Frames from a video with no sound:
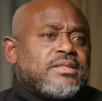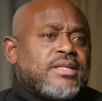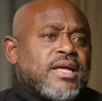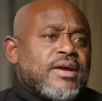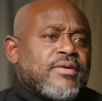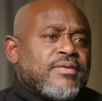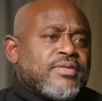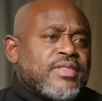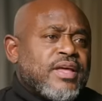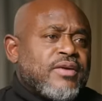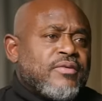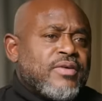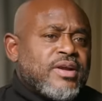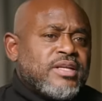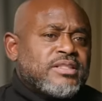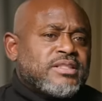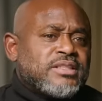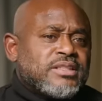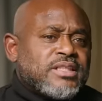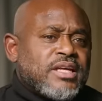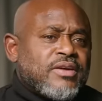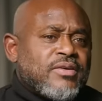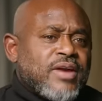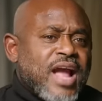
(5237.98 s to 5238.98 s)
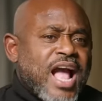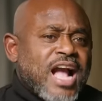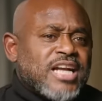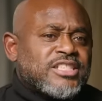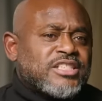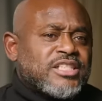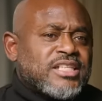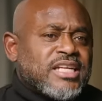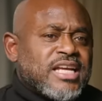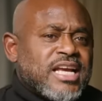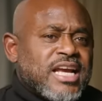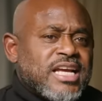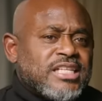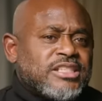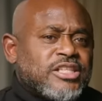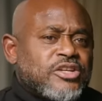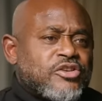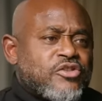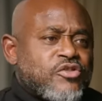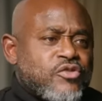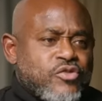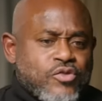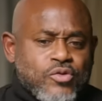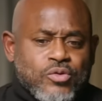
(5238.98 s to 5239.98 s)
there there is there actually is
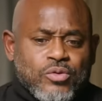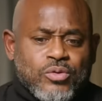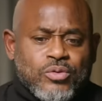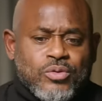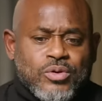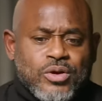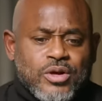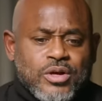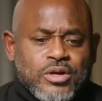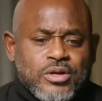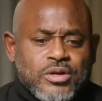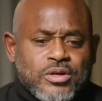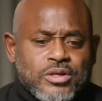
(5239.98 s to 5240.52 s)
a true